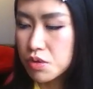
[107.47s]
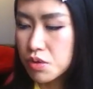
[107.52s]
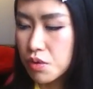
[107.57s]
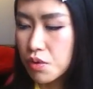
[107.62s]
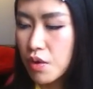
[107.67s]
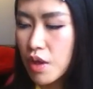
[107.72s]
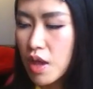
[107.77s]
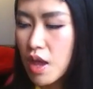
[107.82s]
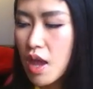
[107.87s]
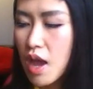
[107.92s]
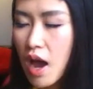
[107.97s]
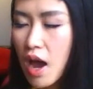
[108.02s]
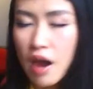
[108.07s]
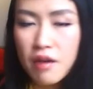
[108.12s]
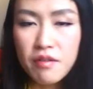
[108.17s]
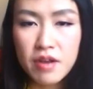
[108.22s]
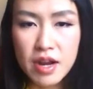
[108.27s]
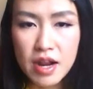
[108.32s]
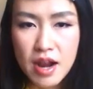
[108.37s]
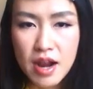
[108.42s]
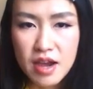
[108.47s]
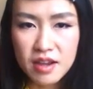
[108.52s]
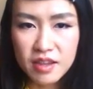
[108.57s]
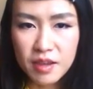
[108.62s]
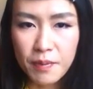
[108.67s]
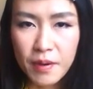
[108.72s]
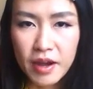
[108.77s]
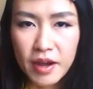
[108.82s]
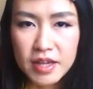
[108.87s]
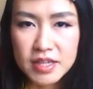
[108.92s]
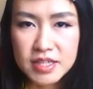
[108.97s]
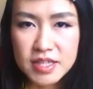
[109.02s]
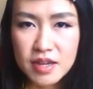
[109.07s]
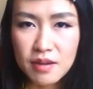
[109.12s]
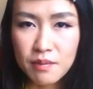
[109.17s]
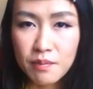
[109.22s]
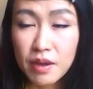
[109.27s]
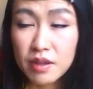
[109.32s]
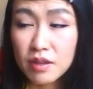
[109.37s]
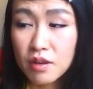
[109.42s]
So I really like the
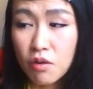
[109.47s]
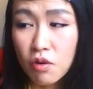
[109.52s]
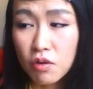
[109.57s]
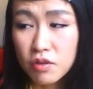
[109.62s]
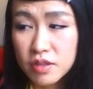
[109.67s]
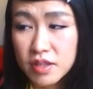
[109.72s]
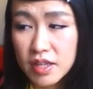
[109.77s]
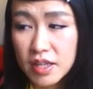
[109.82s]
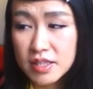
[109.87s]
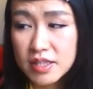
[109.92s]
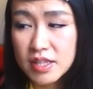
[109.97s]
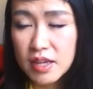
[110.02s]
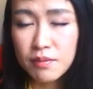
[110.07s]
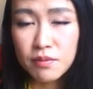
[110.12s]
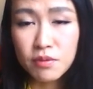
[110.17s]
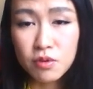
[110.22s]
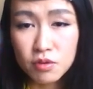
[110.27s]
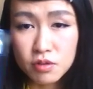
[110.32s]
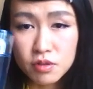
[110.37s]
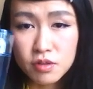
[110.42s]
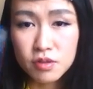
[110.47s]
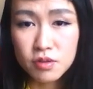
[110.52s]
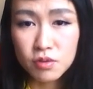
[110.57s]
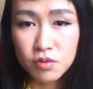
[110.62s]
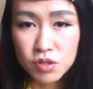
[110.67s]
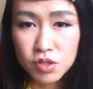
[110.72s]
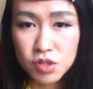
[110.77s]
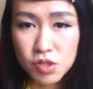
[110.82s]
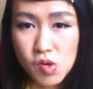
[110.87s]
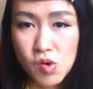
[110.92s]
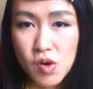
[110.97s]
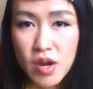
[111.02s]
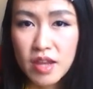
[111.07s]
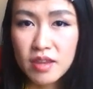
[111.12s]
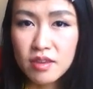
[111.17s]
packaging, but the contents I'm not so sure.